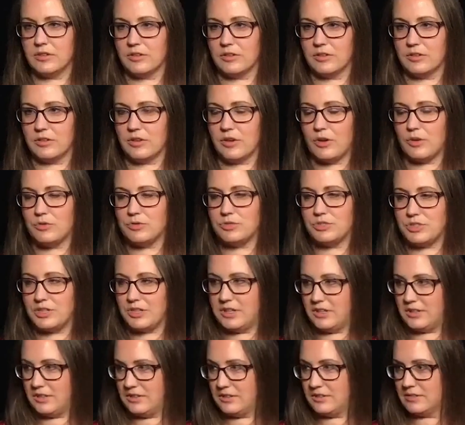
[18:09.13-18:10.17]

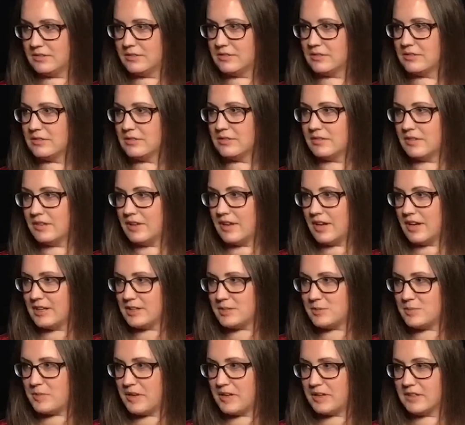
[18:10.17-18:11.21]
coaching
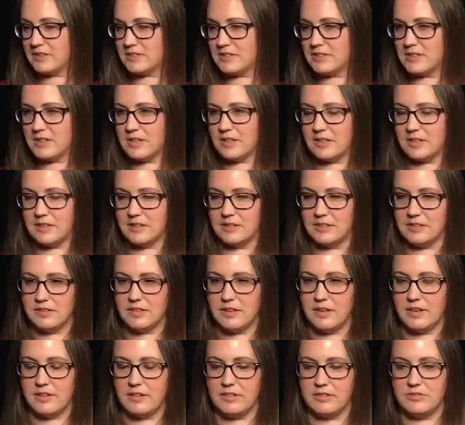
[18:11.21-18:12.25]
aspect that
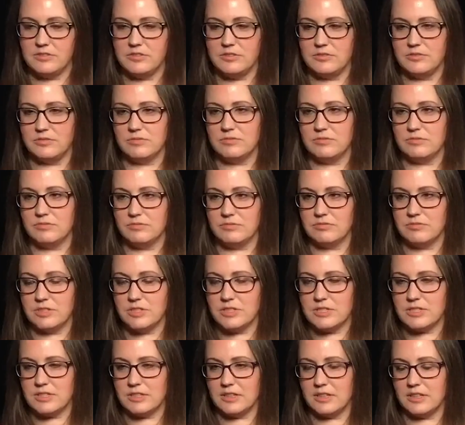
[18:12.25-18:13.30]
I
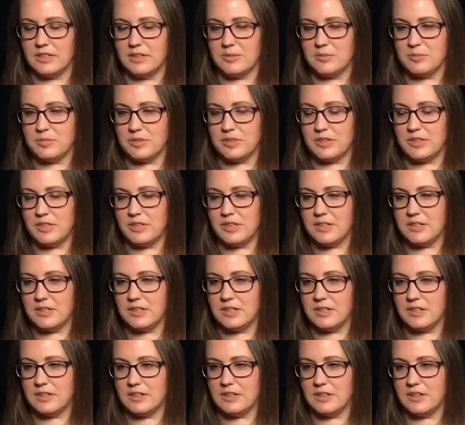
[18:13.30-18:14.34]
recently
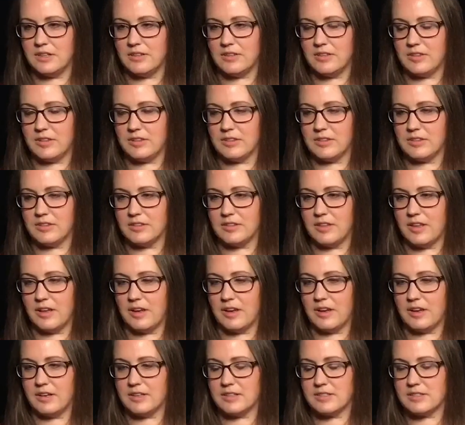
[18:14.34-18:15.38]
completed, I think
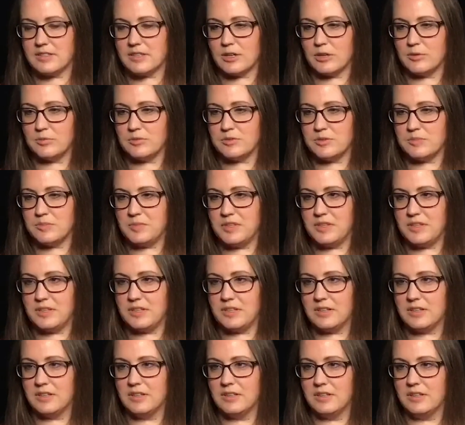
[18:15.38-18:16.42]
that has helped
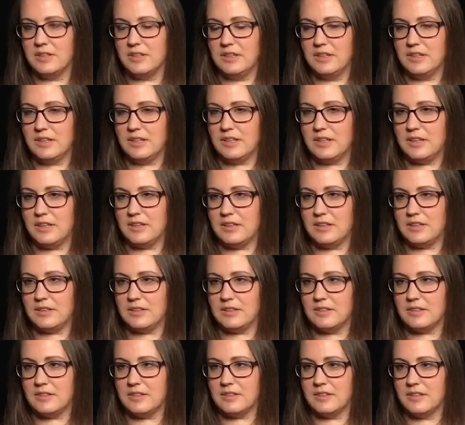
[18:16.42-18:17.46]
me
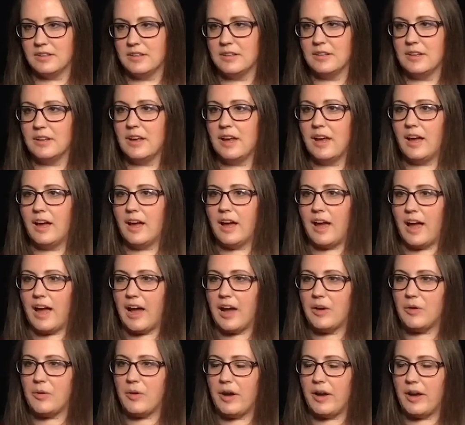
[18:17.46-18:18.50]
in
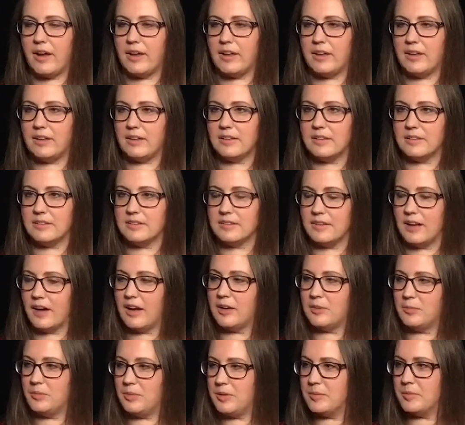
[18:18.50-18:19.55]
how I
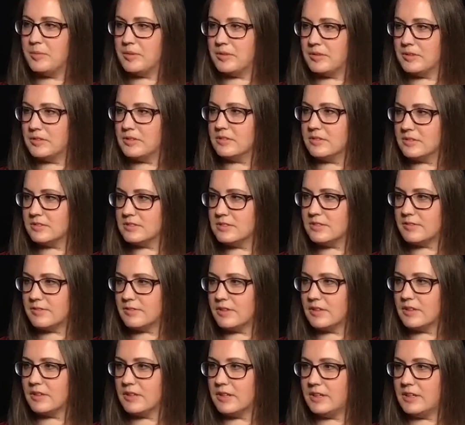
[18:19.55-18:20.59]
guide people
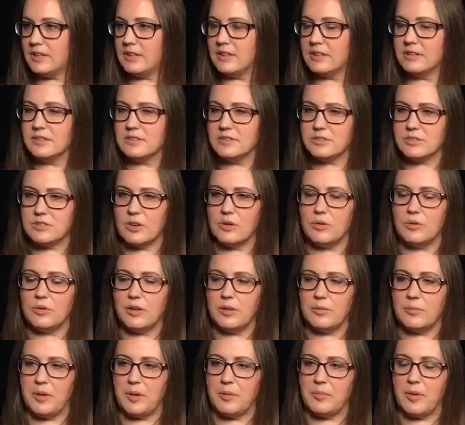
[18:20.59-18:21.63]
differently. So
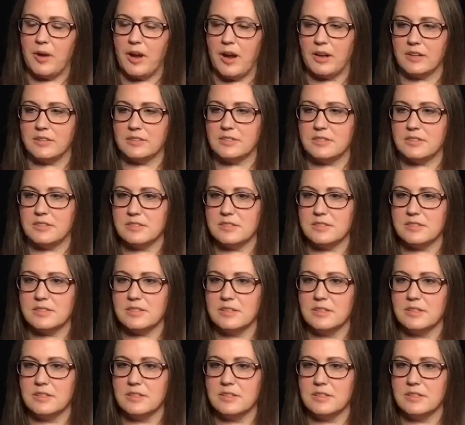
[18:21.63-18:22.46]
in my practice,